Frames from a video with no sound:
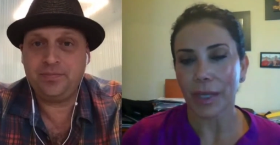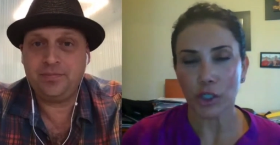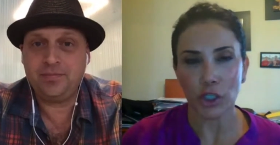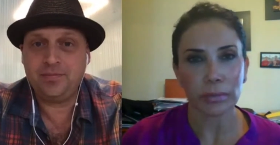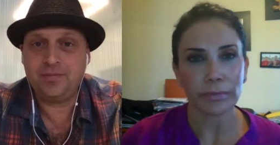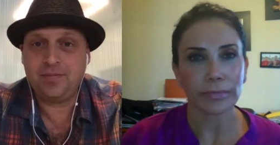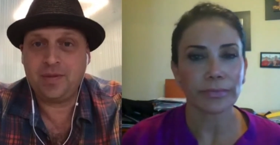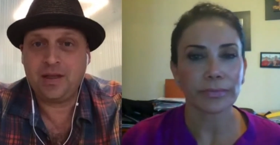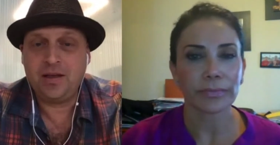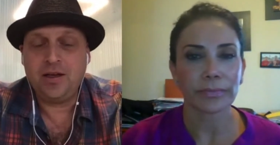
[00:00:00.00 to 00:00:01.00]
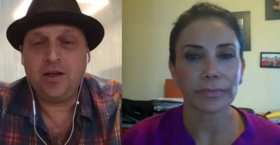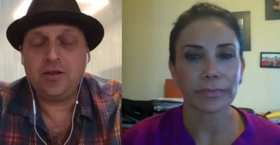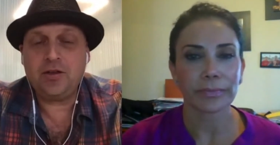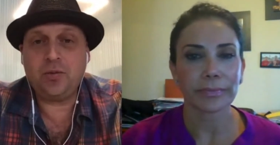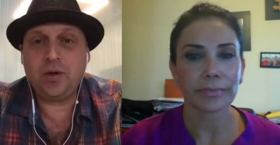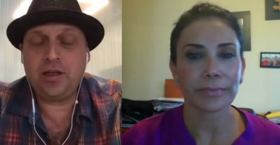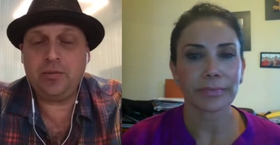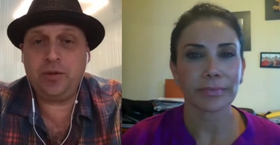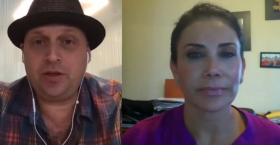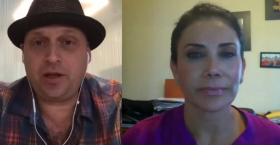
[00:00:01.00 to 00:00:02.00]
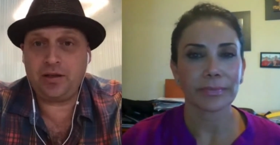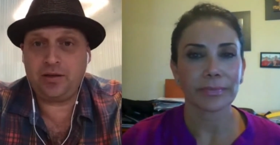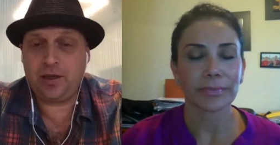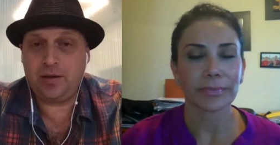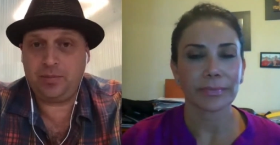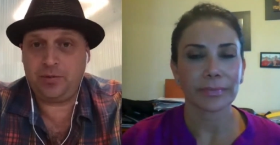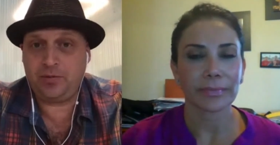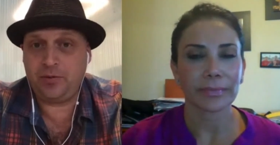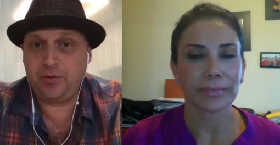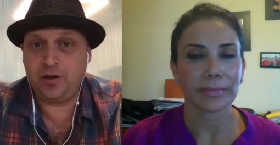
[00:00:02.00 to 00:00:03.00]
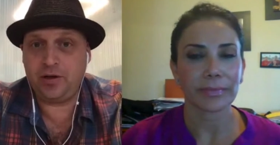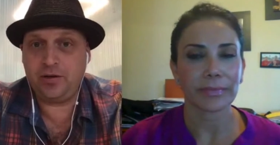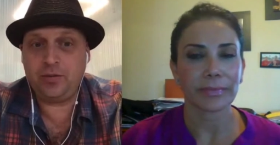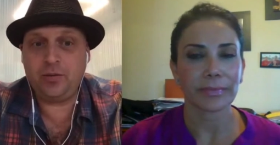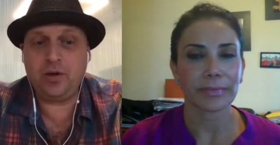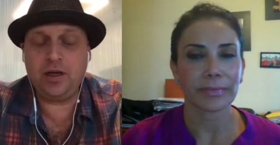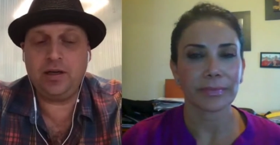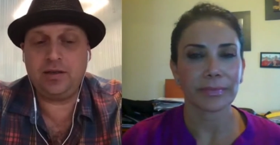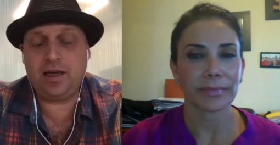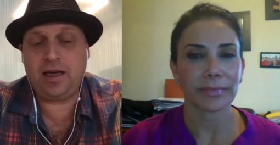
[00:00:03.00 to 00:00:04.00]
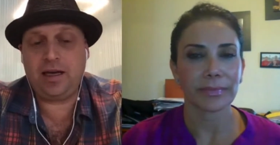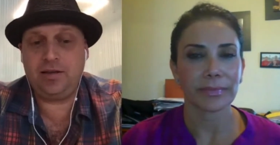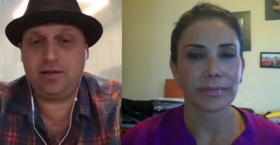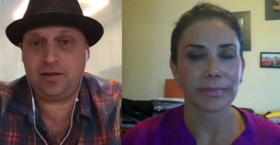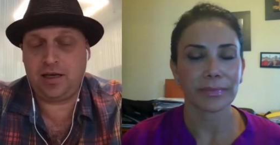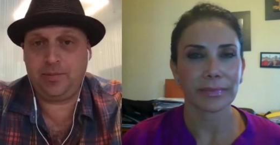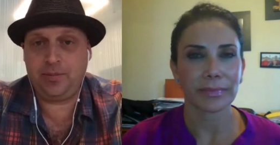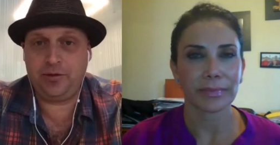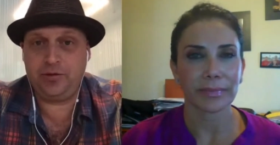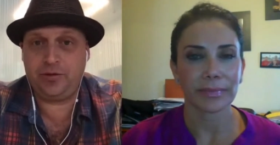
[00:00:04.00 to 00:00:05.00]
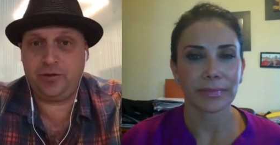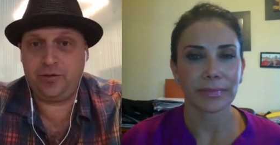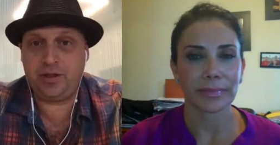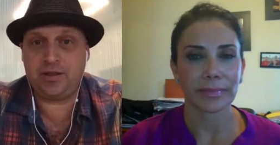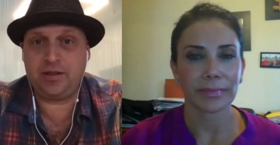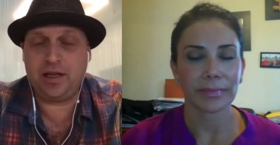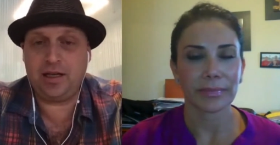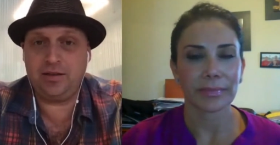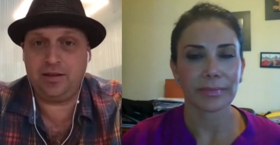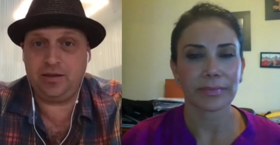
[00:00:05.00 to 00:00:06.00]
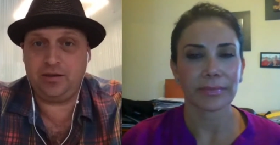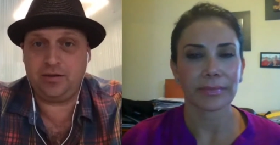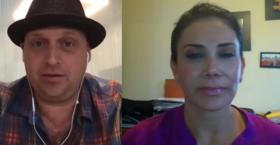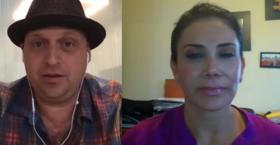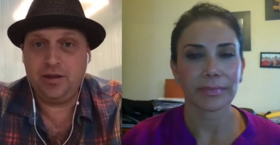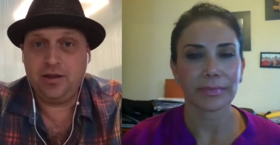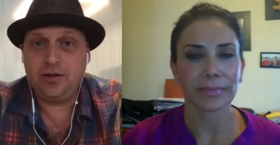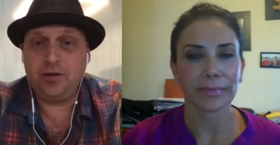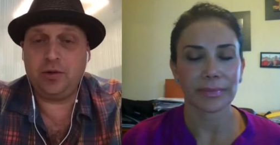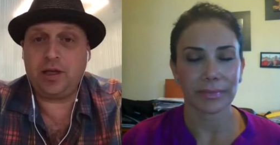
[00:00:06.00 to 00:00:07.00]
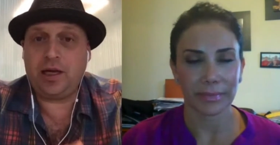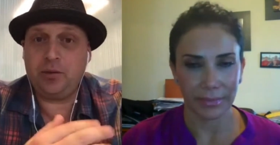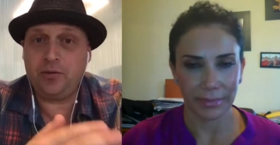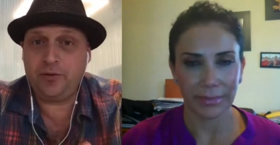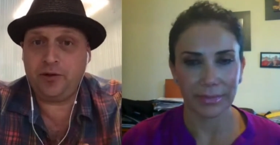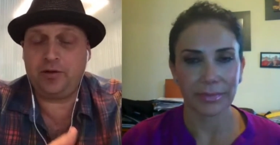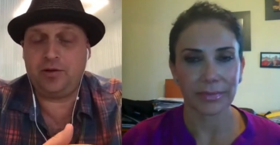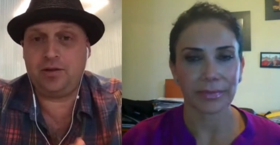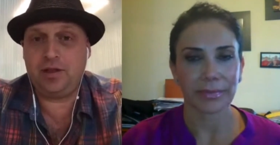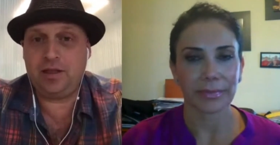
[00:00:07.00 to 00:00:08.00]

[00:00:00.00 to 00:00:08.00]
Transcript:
Speaker 1: Sure. So one thing we talked about before was as a top producer who does a lot of deals, you rely on referrals and